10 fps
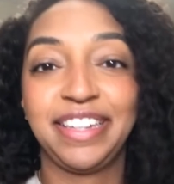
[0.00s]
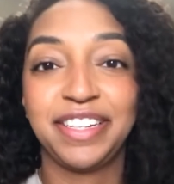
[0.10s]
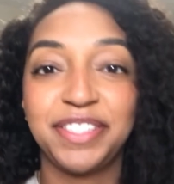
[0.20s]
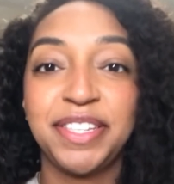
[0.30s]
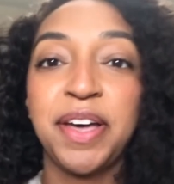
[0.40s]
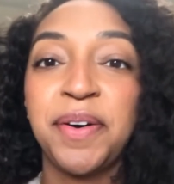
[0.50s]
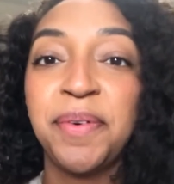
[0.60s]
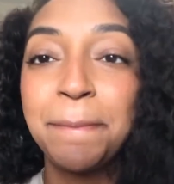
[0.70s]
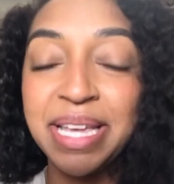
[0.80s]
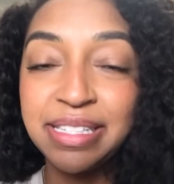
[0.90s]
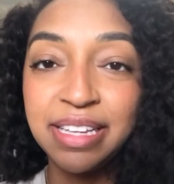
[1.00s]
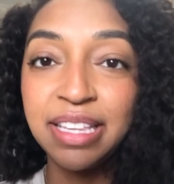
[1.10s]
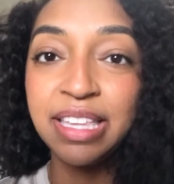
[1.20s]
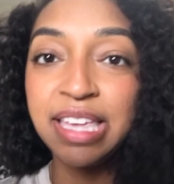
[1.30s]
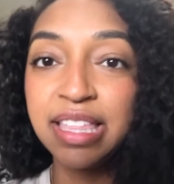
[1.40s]
So
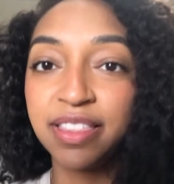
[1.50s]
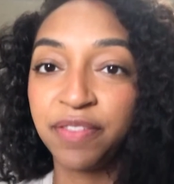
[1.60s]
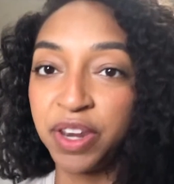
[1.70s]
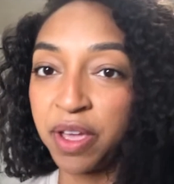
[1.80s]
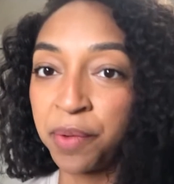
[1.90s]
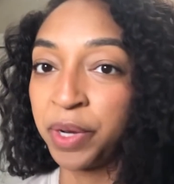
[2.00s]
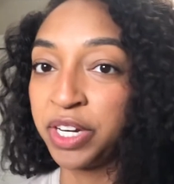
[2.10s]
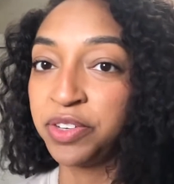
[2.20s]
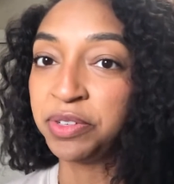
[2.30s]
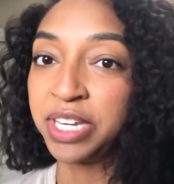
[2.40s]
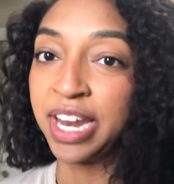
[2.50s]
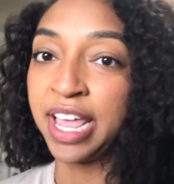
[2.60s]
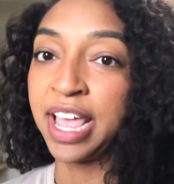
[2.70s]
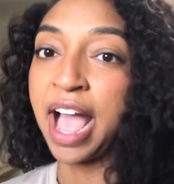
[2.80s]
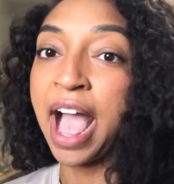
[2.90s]
basically the video I want to do
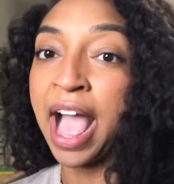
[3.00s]
today,